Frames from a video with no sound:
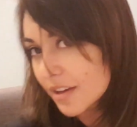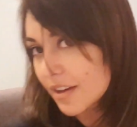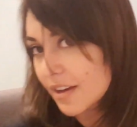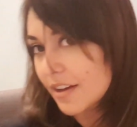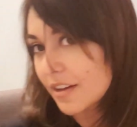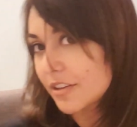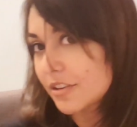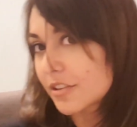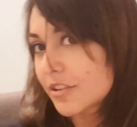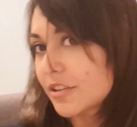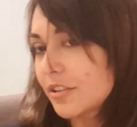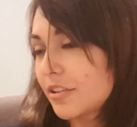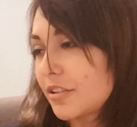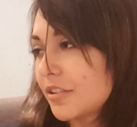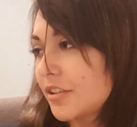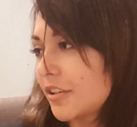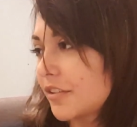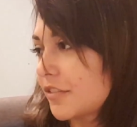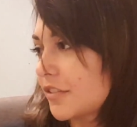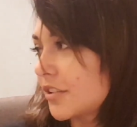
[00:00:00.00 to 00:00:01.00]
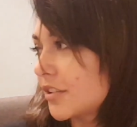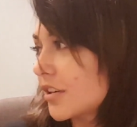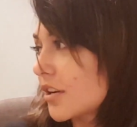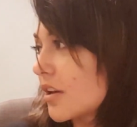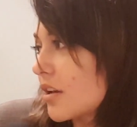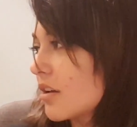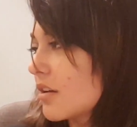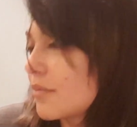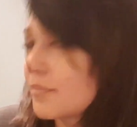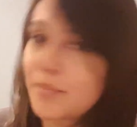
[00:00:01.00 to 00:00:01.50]
and I look a little different,
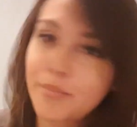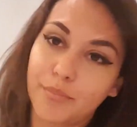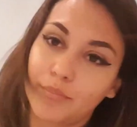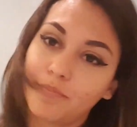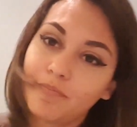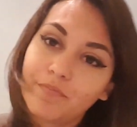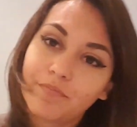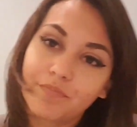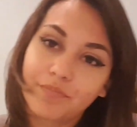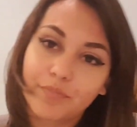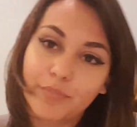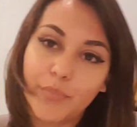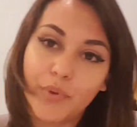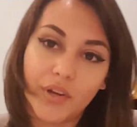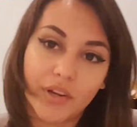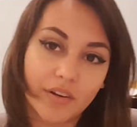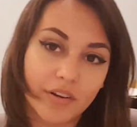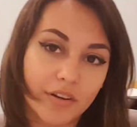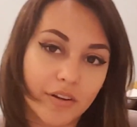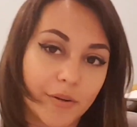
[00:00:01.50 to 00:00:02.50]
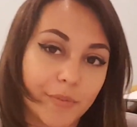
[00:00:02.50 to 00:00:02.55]
but